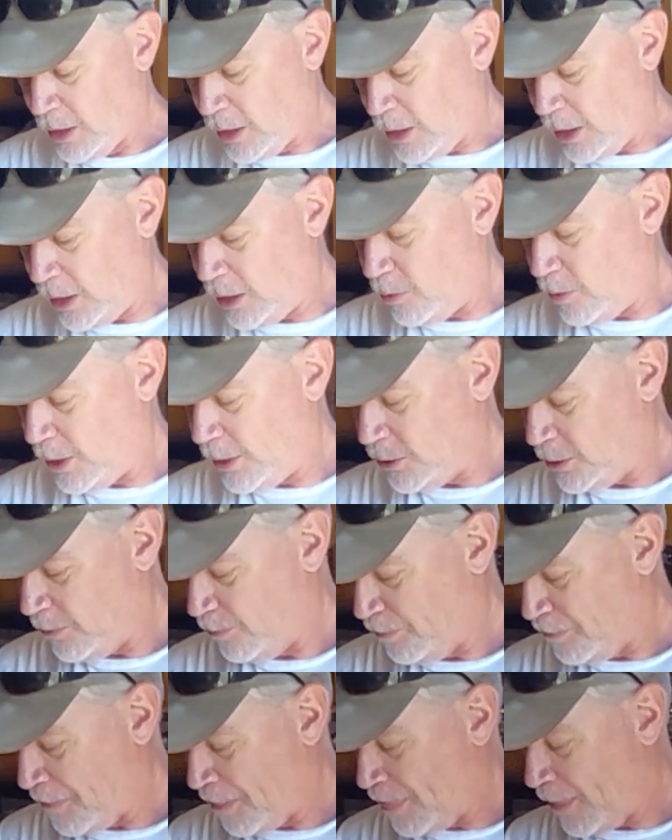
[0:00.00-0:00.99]
Anyways,
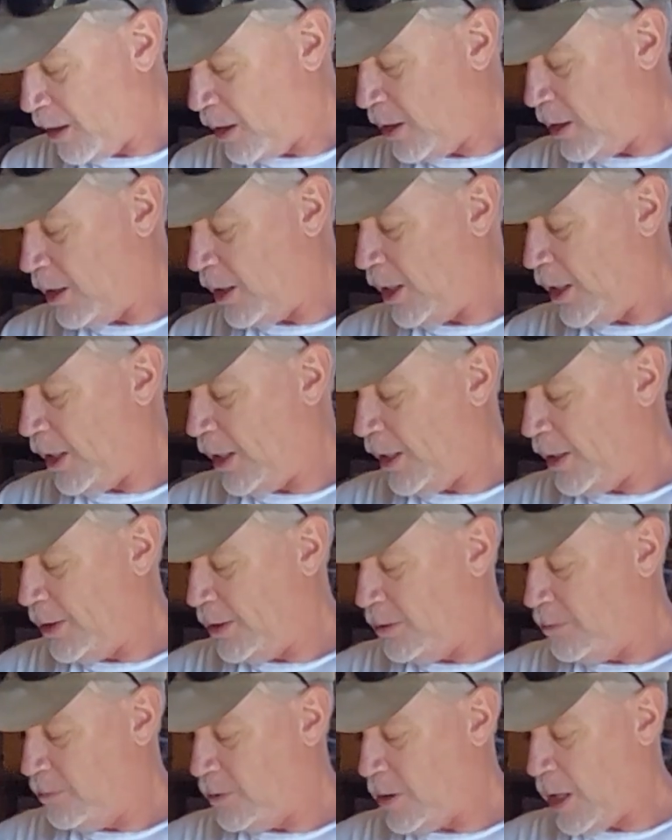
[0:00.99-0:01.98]

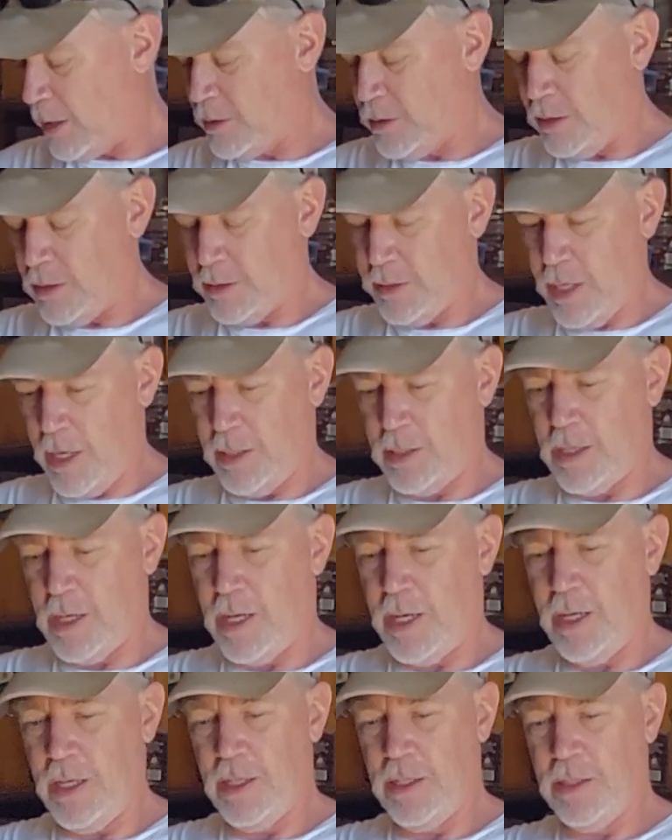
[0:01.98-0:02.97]
talked to the tech
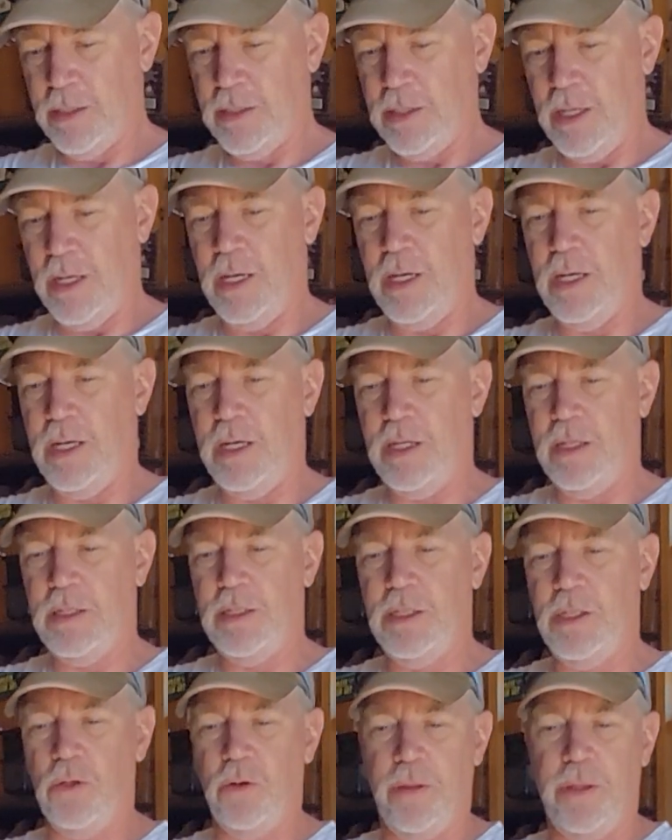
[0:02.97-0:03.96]
guy,
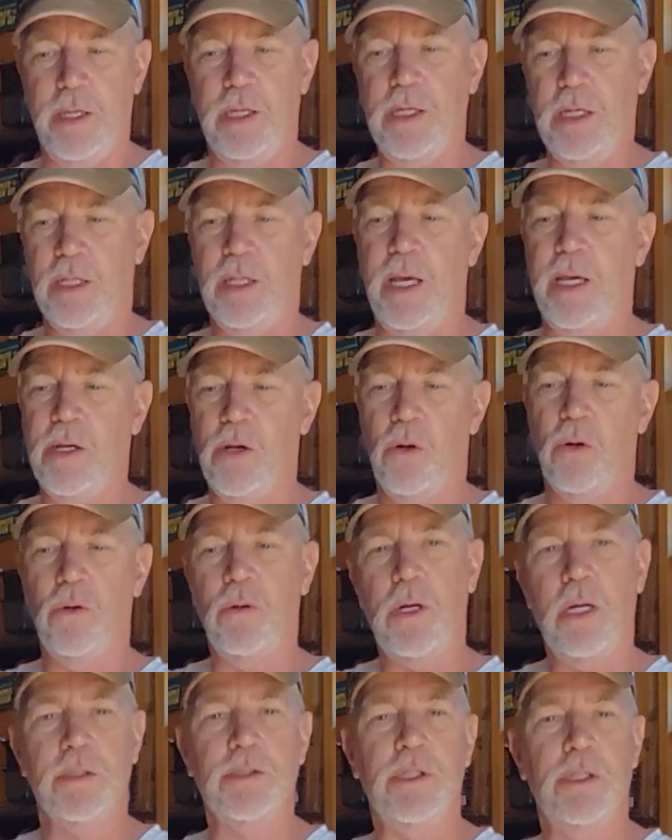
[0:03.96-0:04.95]
and, thinking like, oh,
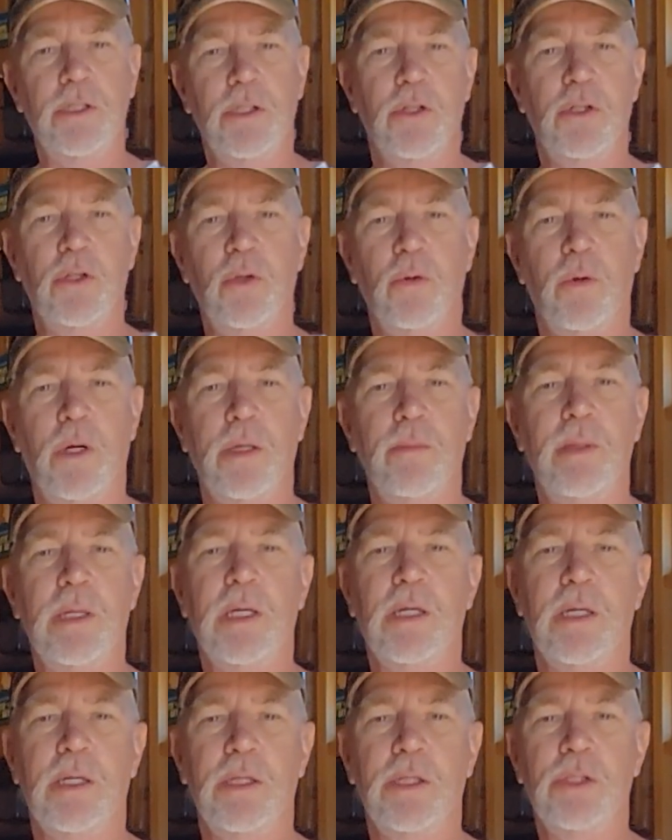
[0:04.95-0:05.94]
I'll send you a new one
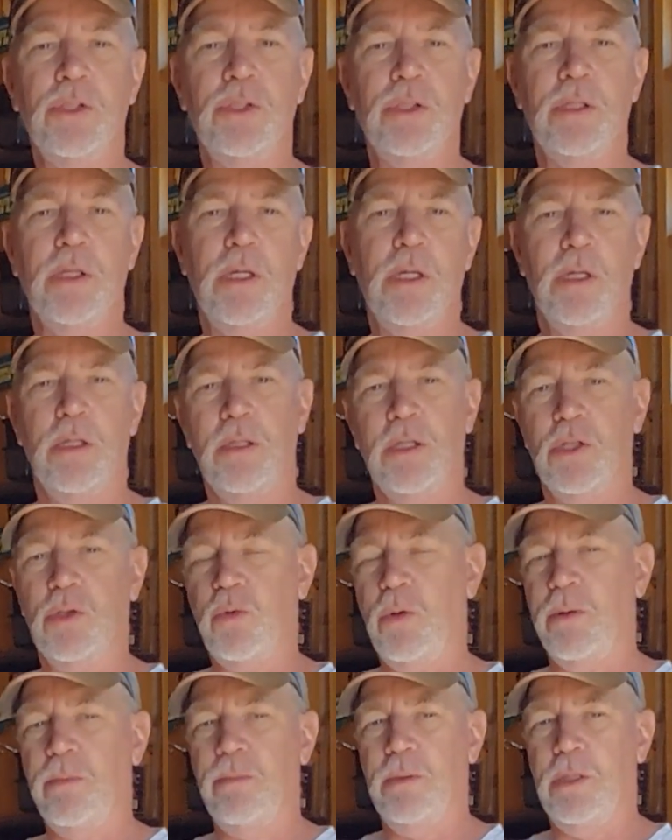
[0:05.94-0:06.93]
because this
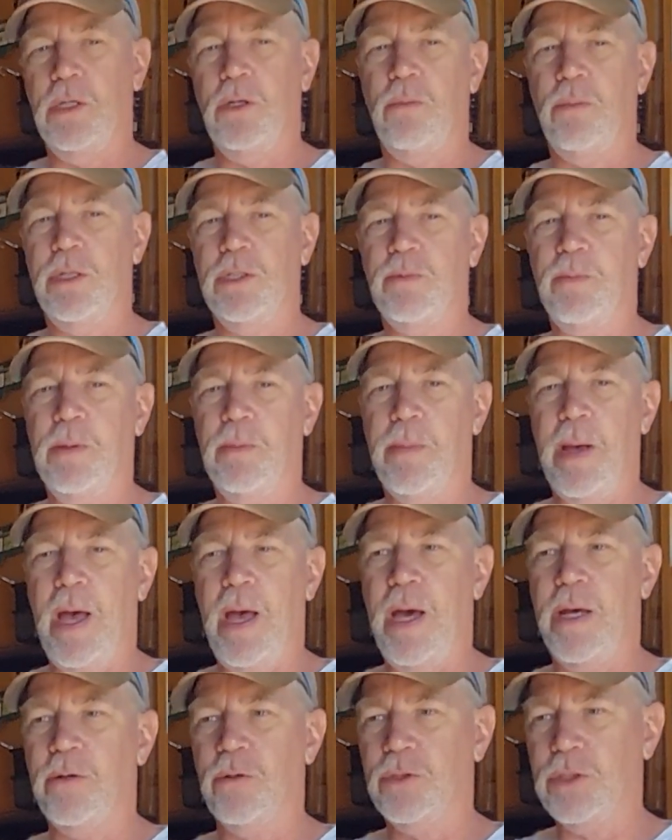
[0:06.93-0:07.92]
one, must be
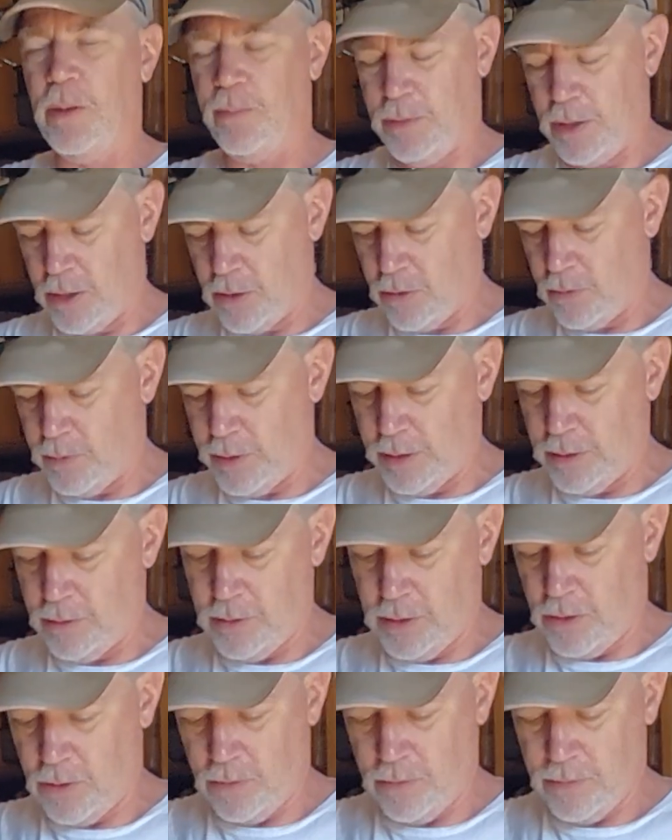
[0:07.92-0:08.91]
bad or something, or
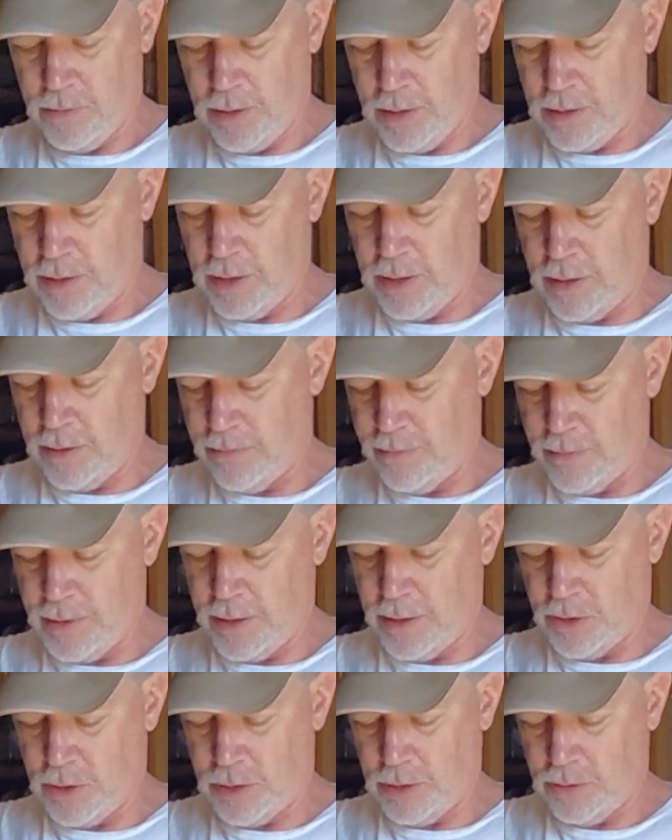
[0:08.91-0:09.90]

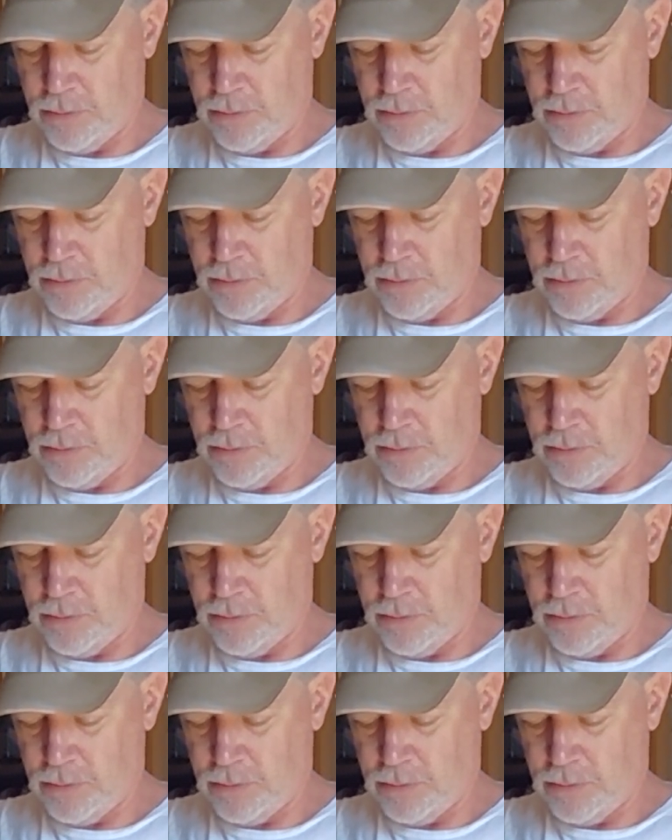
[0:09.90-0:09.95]
it's